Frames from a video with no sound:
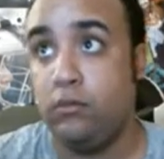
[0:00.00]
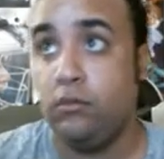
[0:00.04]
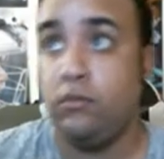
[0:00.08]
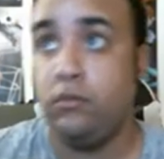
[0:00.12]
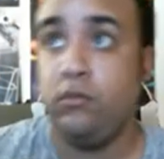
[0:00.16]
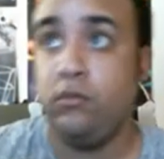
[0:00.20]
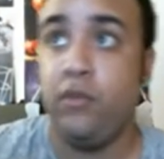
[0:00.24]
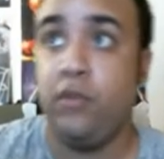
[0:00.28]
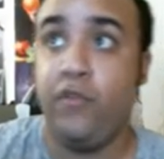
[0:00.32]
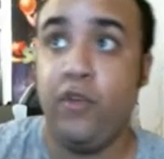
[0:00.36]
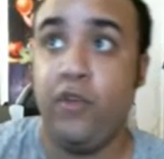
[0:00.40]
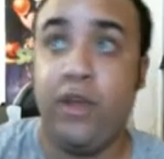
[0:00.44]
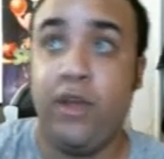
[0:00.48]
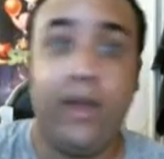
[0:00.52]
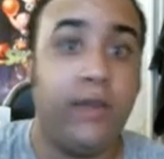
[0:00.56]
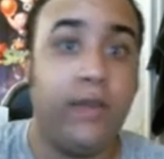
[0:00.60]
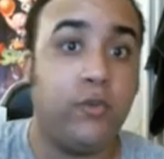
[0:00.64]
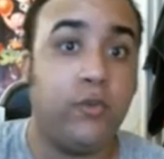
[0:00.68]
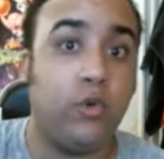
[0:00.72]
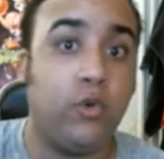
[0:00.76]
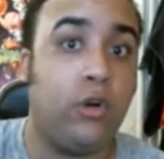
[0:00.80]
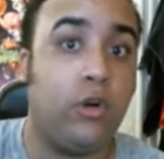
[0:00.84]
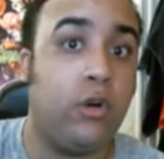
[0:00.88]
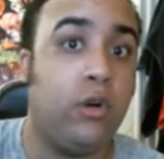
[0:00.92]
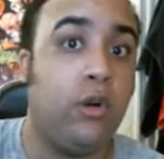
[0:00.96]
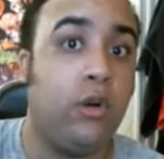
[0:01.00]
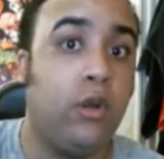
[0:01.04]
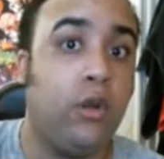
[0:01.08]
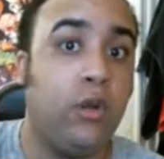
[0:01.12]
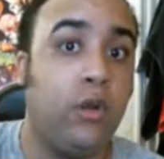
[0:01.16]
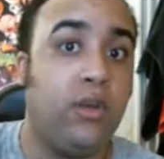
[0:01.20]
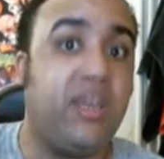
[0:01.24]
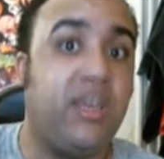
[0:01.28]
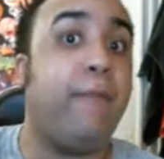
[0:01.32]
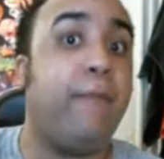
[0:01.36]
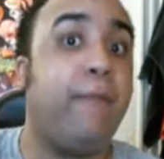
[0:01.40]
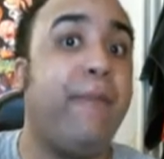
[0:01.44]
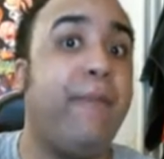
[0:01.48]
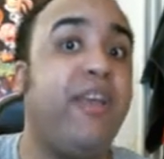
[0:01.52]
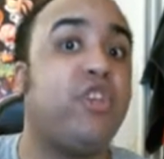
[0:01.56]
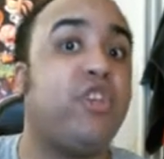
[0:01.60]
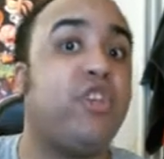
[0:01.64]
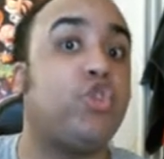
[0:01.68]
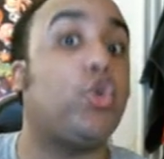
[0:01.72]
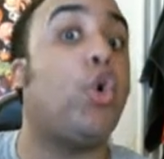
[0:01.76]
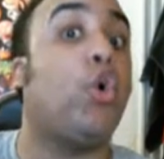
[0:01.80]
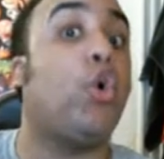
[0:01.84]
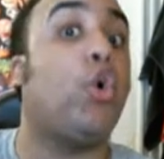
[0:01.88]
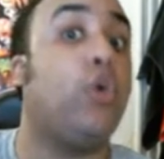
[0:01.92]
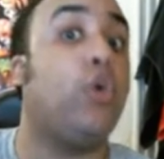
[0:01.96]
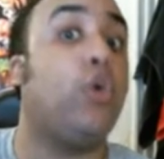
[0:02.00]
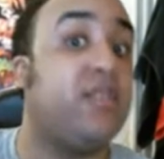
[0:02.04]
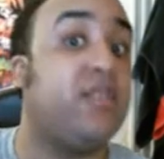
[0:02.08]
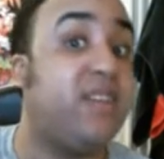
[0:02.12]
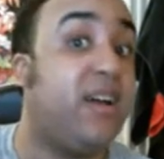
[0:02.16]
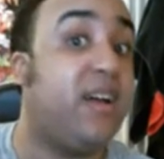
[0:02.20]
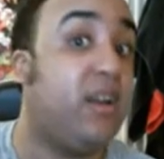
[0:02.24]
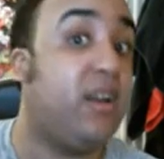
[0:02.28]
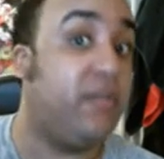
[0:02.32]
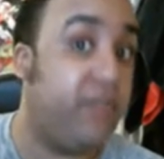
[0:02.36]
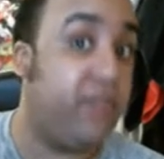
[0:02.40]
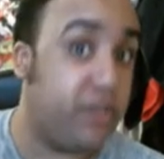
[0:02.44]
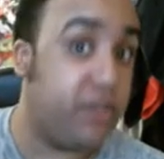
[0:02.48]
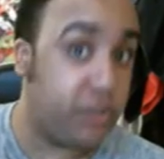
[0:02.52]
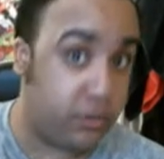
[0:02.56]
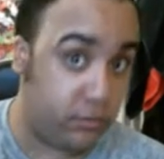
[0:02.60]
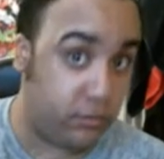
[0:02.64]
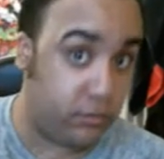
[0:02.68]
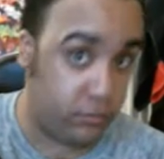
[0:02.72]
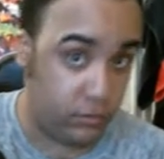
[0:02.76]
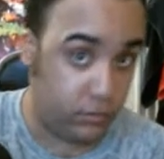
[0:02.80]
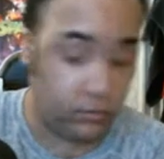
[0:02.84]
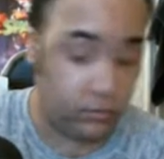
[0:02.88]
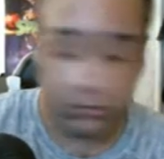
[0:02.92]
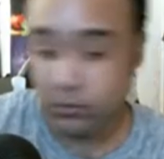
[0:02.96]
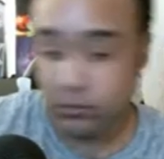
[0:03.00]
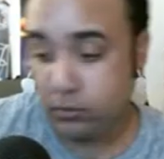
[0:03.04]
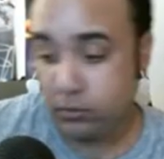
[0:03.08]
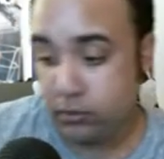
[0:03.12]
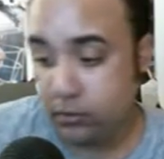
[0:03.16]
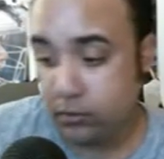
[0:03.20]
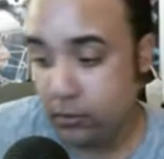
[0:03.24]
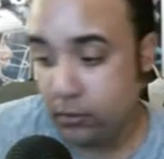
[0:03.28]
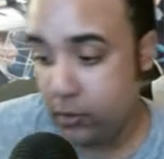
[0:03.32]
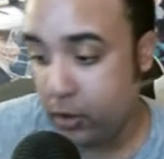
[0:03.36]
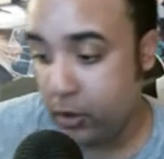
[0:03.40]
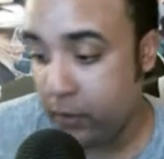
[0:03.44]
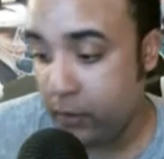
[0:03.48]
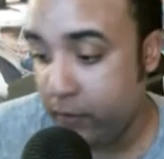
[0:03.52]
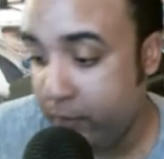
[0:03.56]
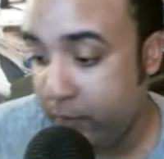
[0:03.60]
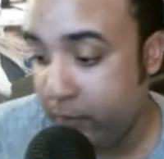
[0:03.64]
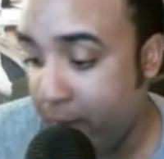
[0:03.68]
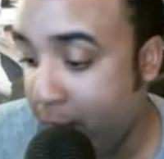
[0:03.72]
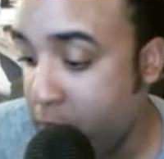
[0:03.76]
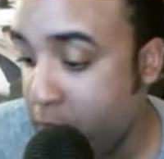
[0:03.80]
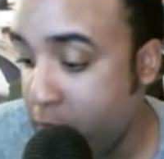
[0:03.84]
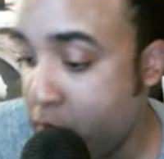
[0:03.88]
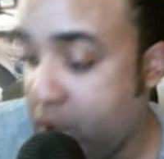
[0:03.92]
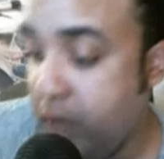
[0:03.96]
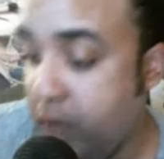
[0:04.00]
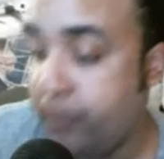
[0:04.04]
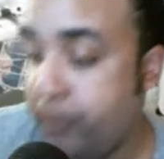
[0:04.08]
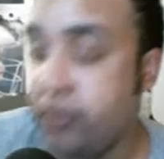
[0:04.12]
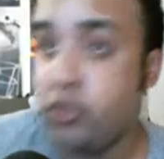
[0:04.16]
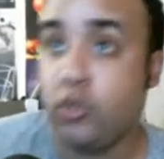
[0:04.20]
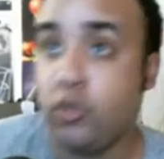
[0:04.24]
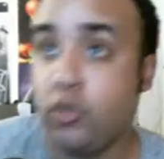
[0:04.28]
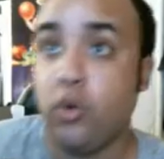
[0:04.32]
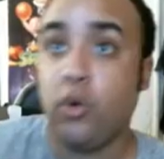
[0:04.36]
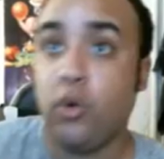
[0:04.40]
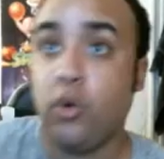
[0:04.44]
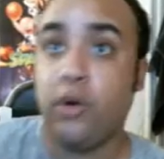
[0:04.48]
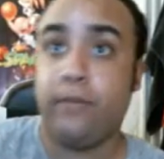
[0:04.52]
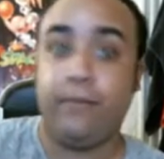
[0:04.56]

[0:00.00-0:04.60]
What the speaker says: If you guys were keeping score on television, you guys were keeping score.